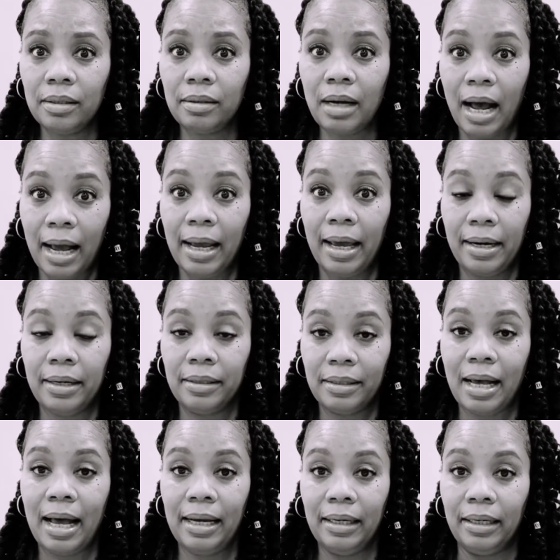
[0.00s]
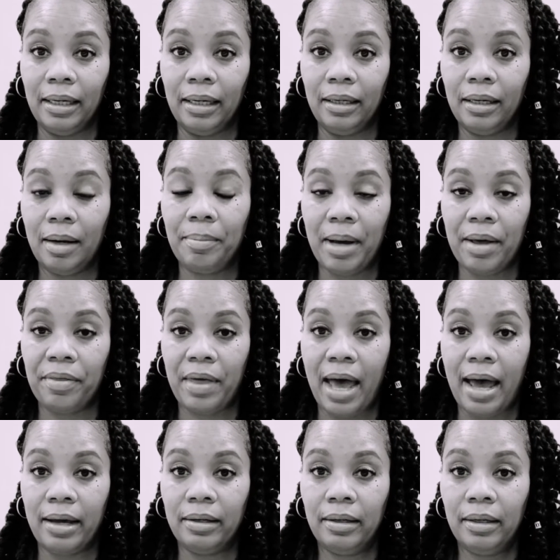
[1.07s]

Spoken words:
I had anxiety about that.